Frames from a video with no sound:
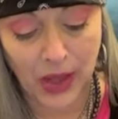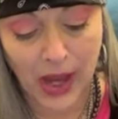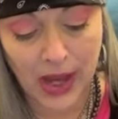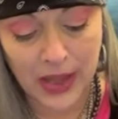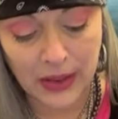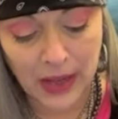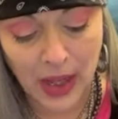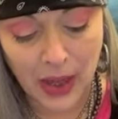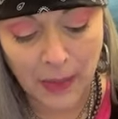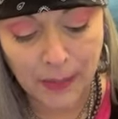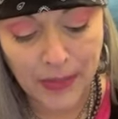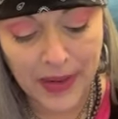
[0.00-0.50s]
I
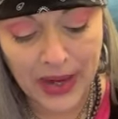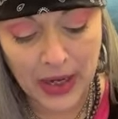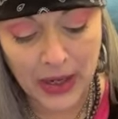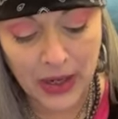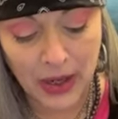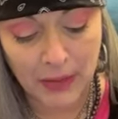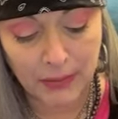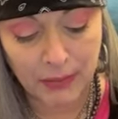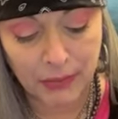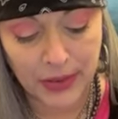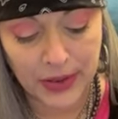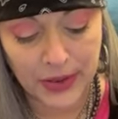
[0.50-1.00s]
love being
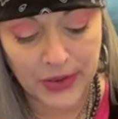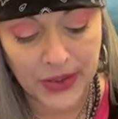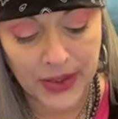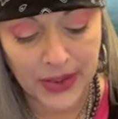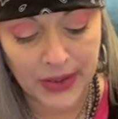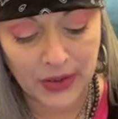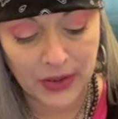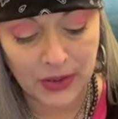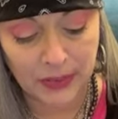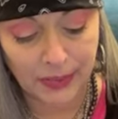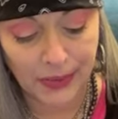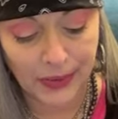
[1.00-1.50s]

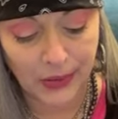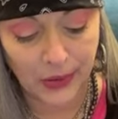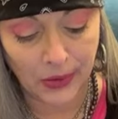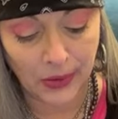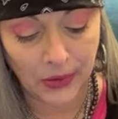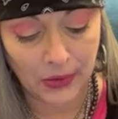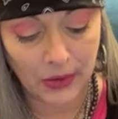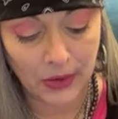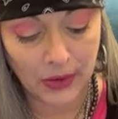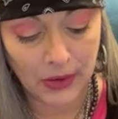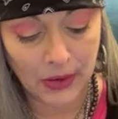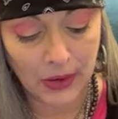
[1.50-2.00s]
unpredictable.